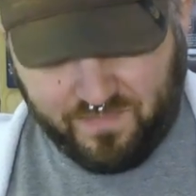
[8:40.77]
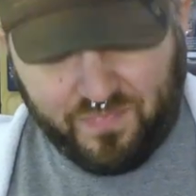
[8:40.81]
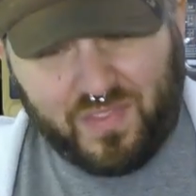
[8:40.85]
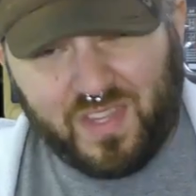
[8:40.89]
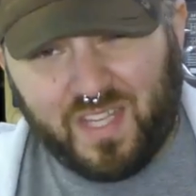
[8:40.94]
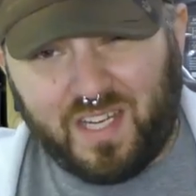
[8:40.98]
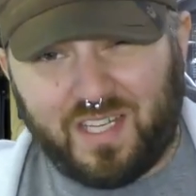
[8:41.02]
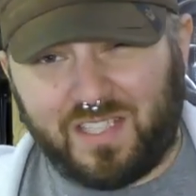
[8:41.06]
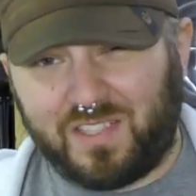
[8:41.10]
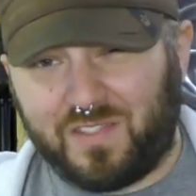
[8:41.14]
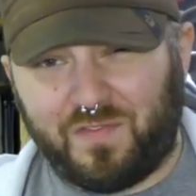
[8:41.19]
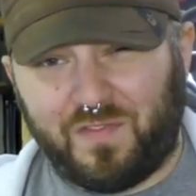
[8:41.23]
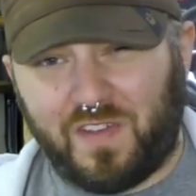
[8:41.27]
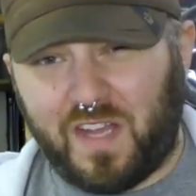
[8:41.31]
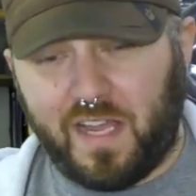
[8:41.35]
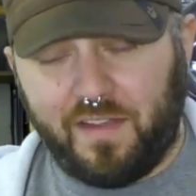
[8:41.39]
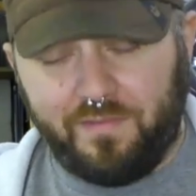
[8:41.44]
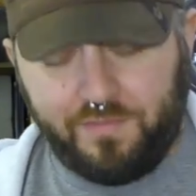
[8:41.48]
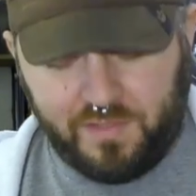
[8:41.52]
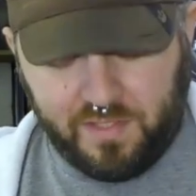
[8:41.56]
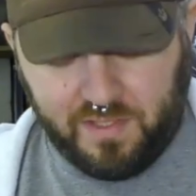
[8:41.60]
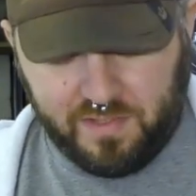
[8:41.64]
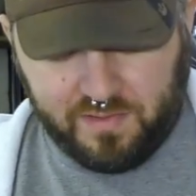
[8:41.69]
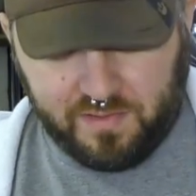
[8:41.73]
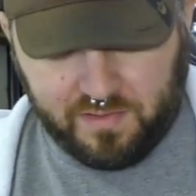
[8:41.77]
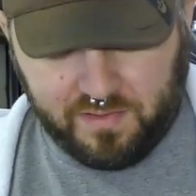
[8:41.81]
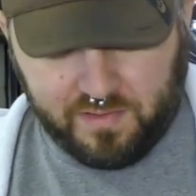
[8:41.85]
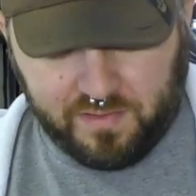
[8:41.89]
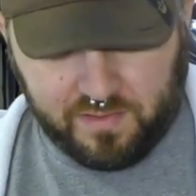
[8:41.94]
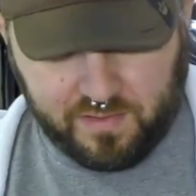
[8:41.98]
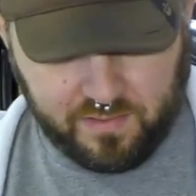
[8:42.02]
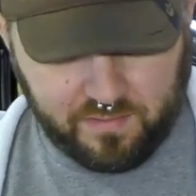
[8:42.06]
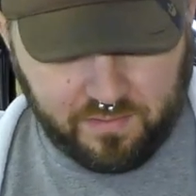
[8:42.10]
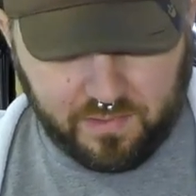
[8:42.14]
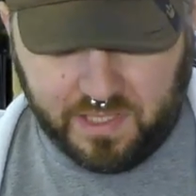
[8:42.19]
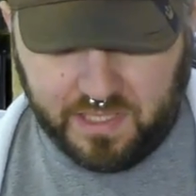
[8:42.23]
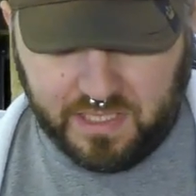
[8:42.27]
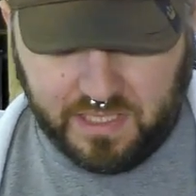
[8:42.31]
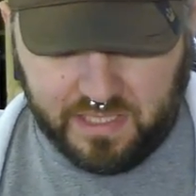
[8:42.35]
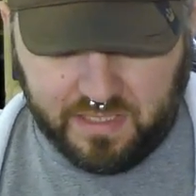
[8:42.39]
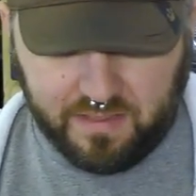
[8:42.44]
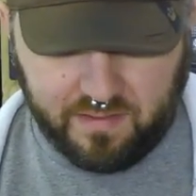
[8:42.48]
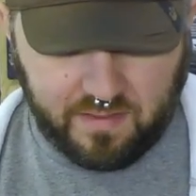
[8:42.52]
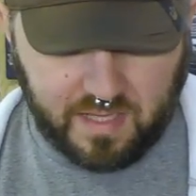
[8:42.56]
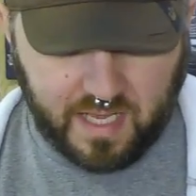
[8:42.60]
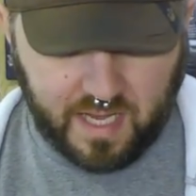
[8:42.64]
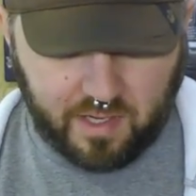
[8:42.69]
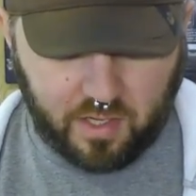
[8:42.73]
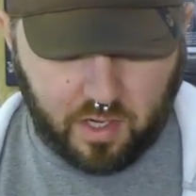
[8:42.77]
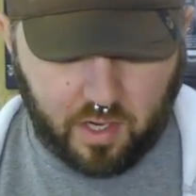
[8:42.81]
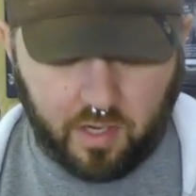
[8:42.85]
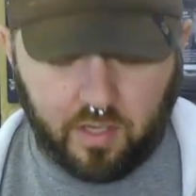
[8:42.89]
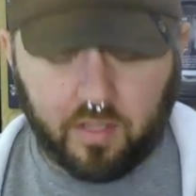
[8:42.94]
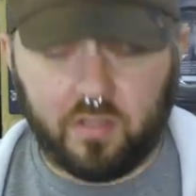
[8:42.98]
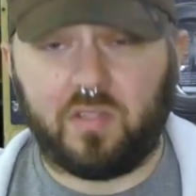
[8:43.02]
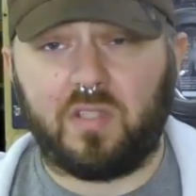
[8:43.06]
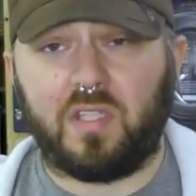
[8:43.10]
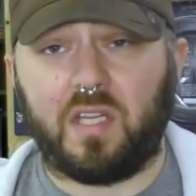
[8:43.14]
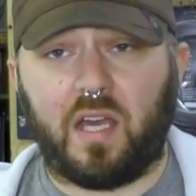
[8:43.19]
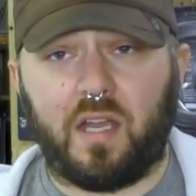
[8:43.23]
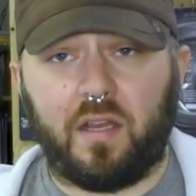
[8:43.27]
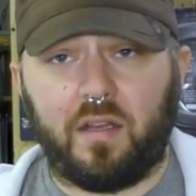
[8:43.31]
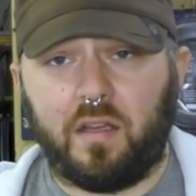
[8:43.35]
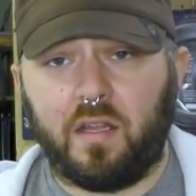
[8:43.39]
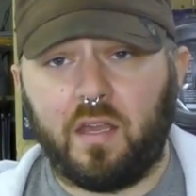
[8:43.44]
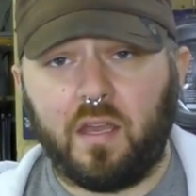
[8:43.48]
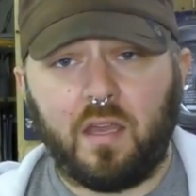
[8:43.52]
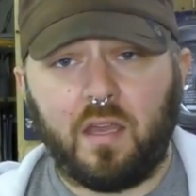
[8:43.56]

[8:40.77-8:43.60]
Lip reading: the next 5 seasons. Really, that car is done.